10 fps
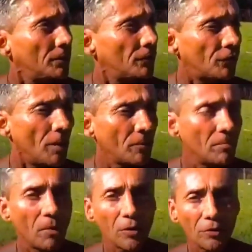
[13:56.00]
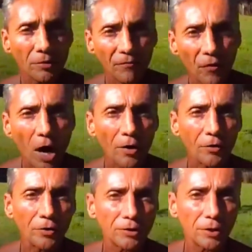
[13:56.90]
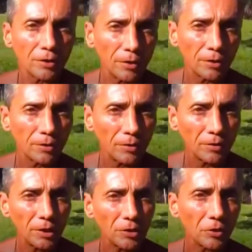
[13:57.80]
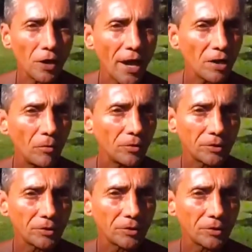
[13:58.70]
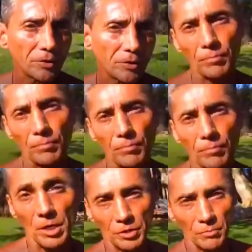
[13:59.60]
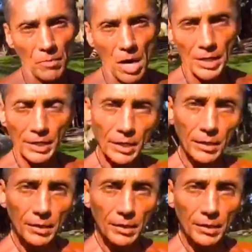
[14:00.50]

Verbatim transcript: from the mothers and fathers. These are animals that are pretty much demonic.